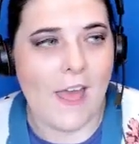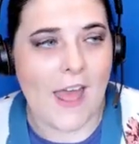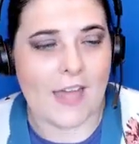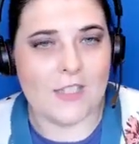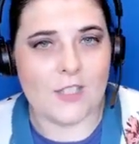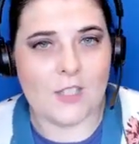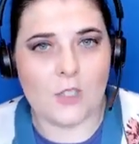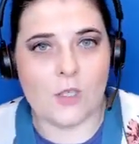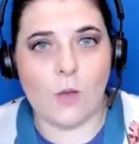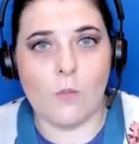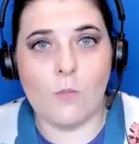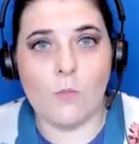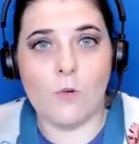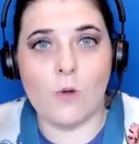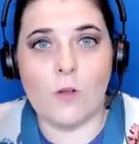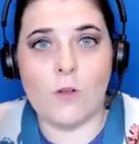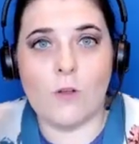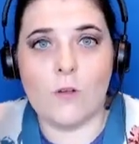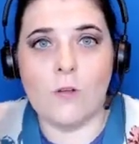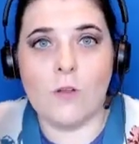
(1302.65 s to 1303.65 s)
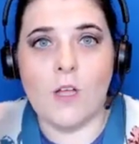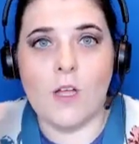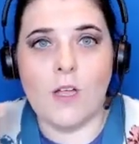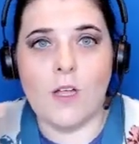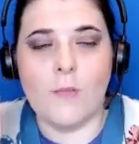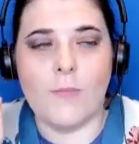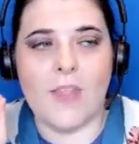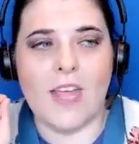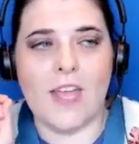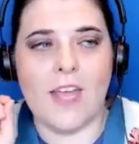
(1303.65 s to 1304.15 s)
And some will
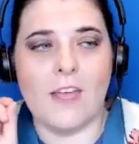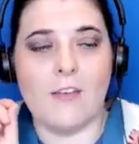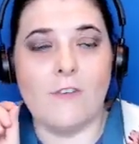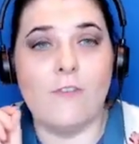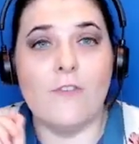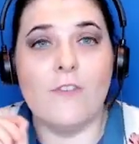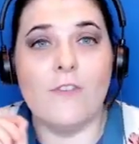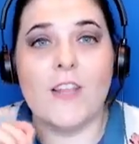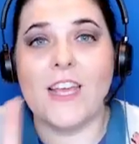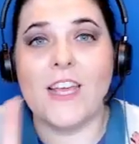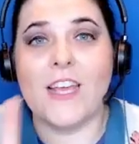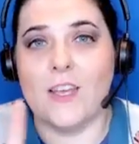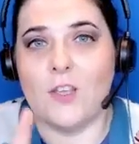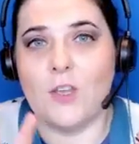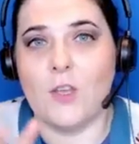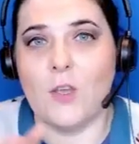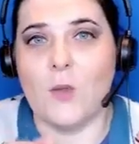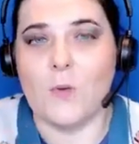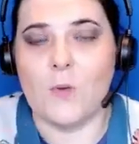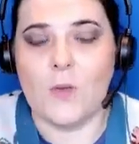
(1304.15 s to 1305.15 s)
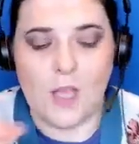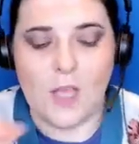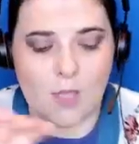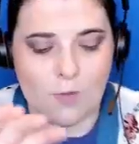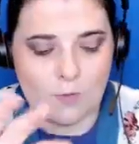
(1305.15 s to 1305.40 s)
uh, flick at you,